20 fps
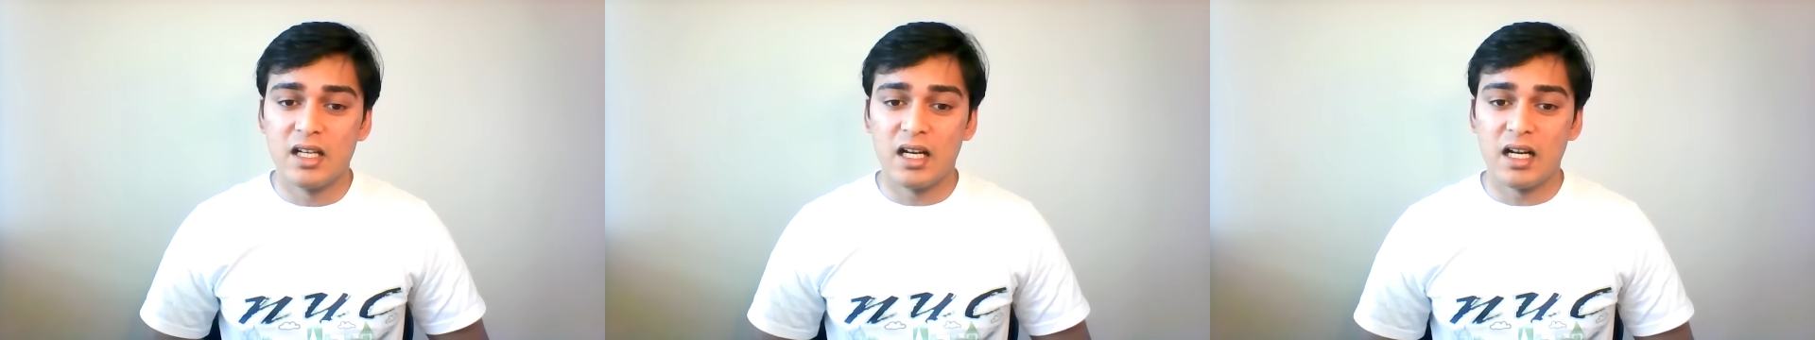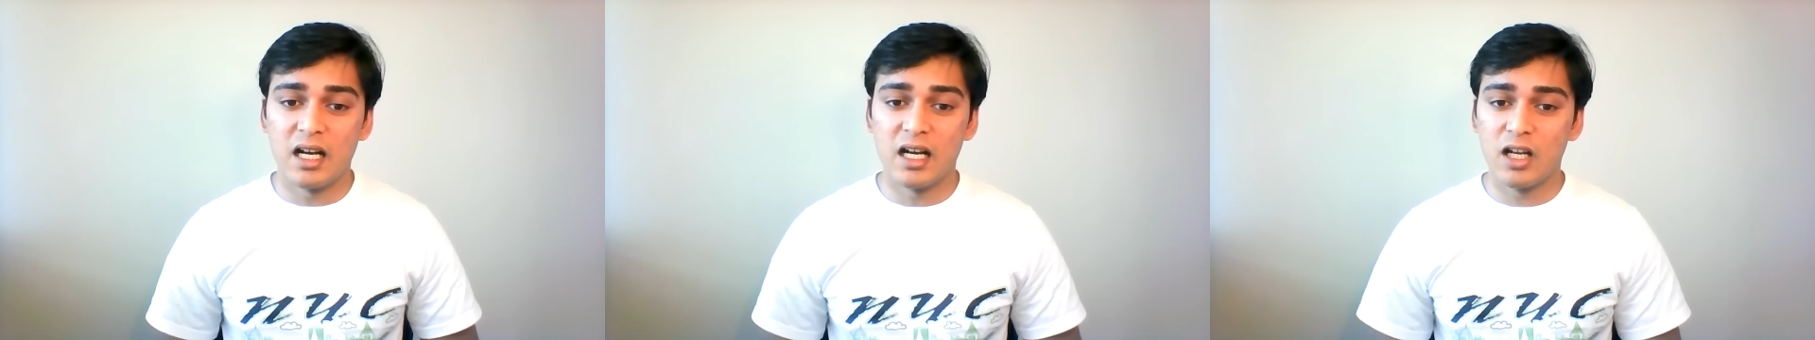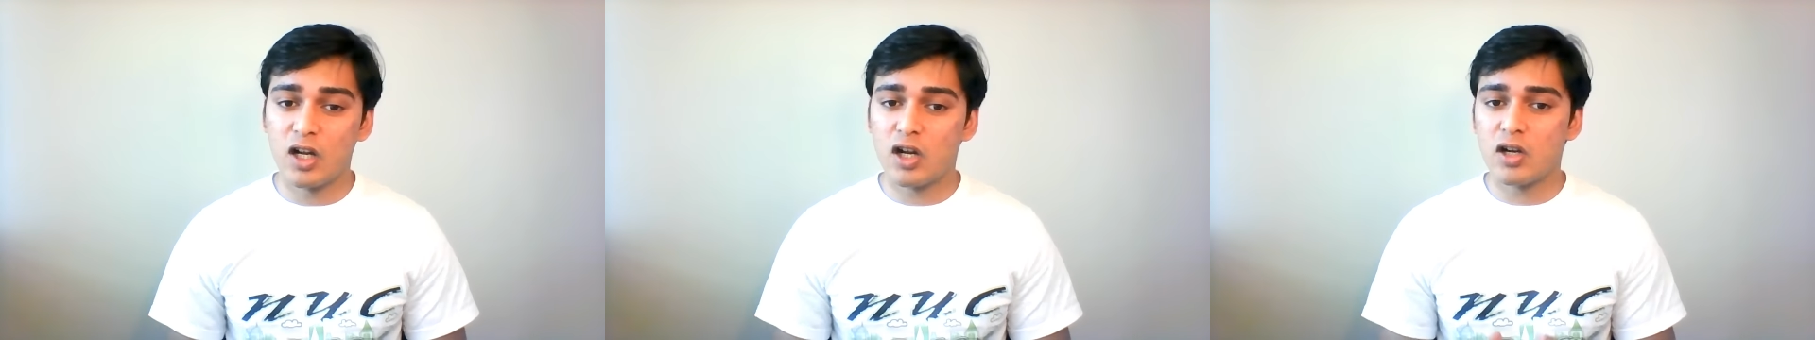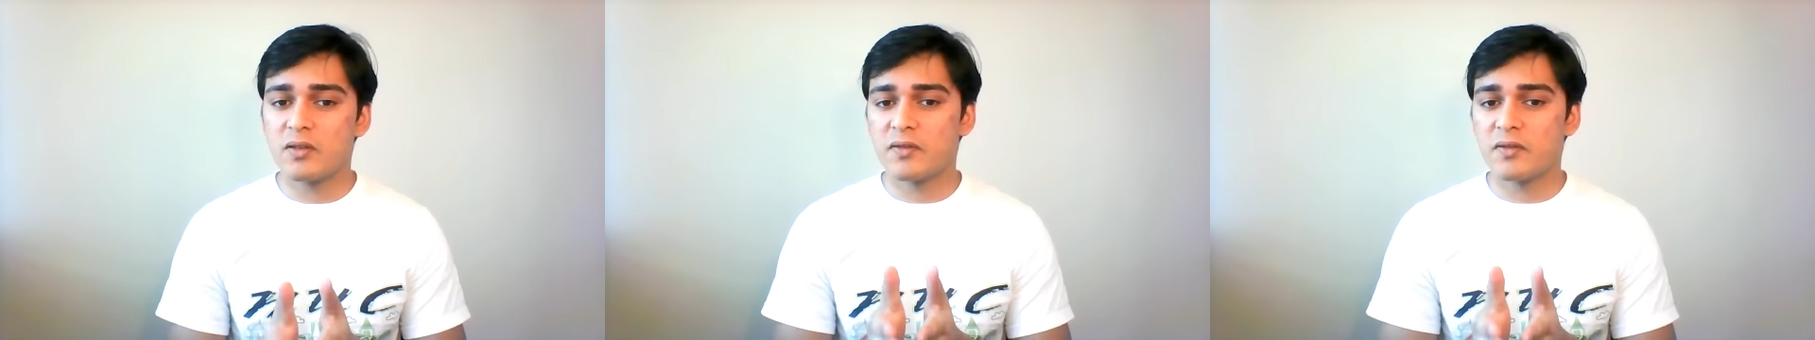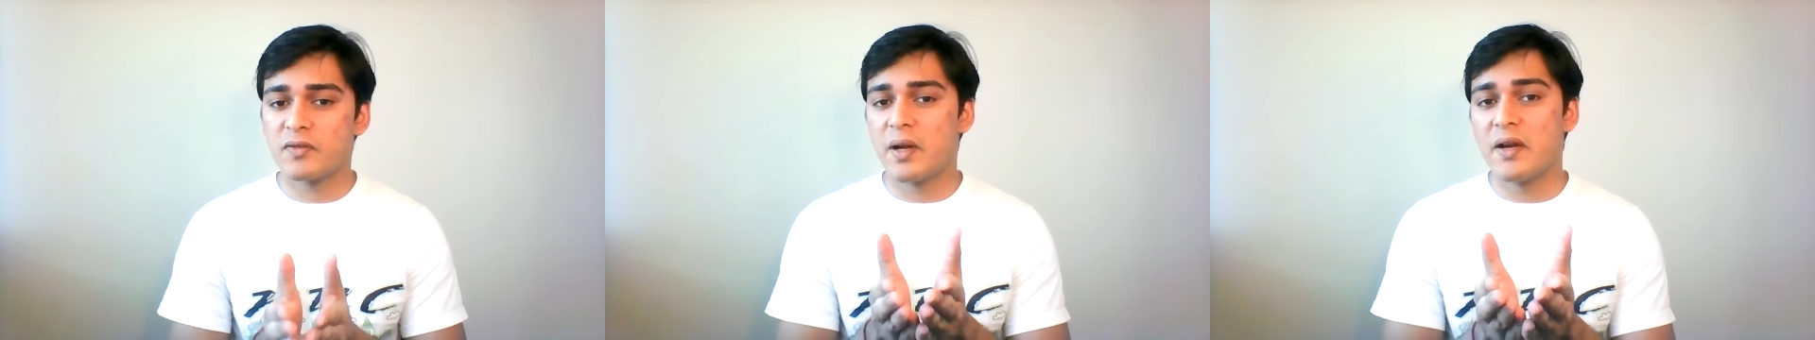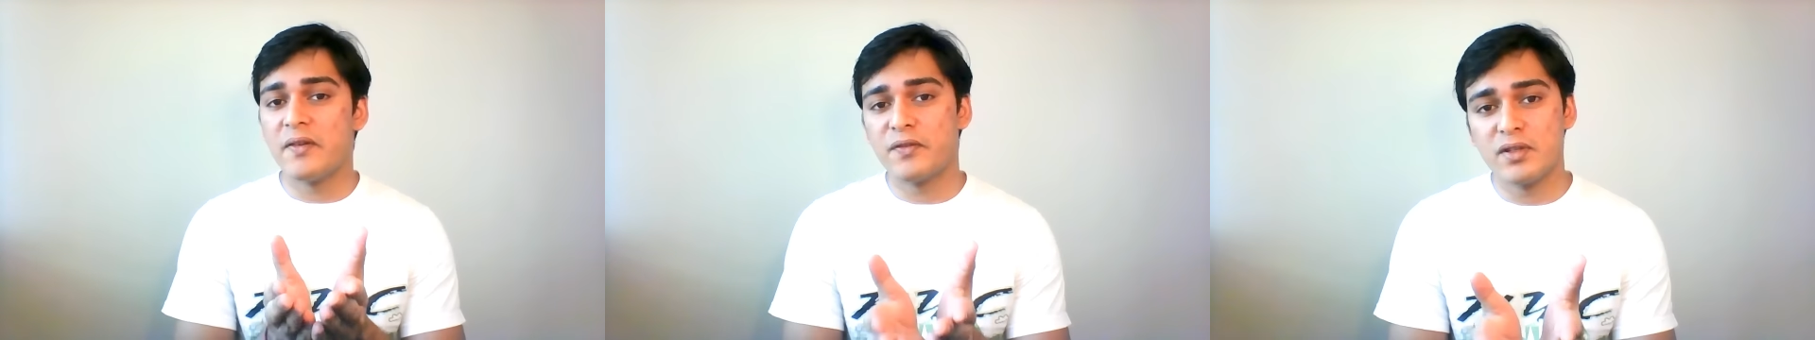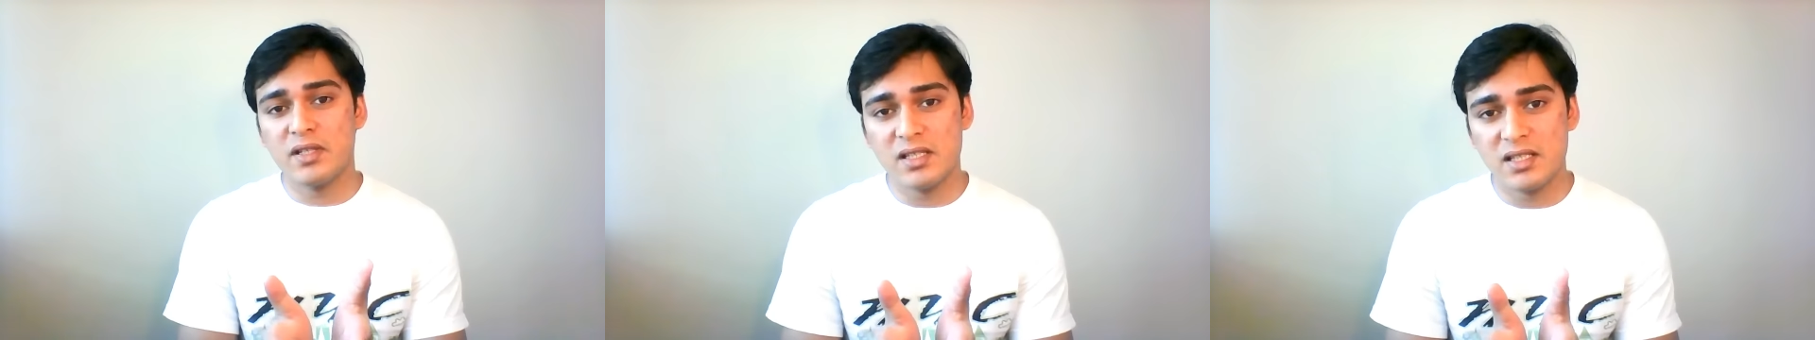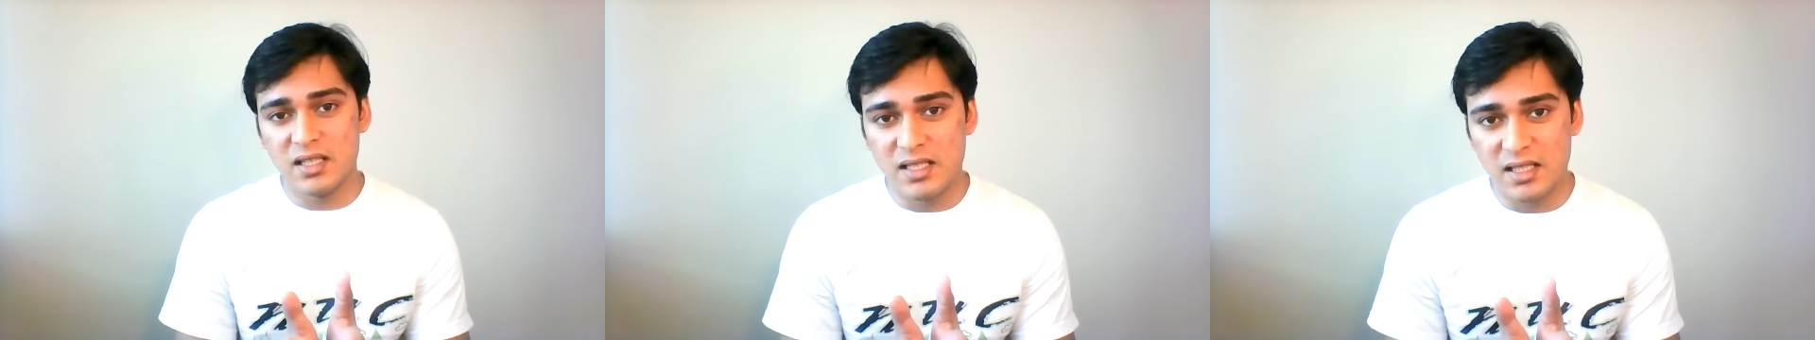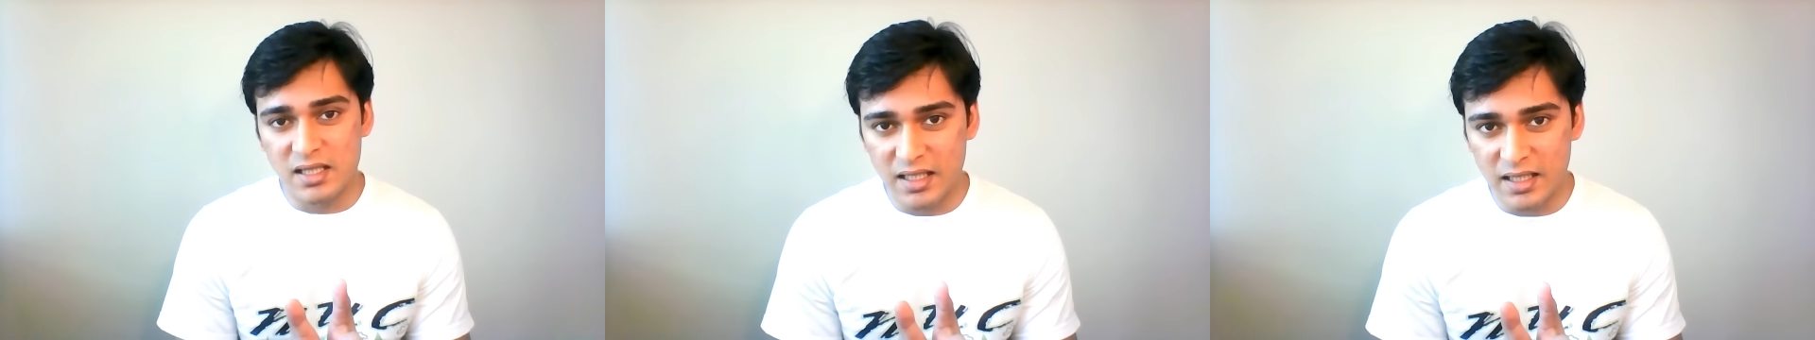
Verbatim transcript: A lot of references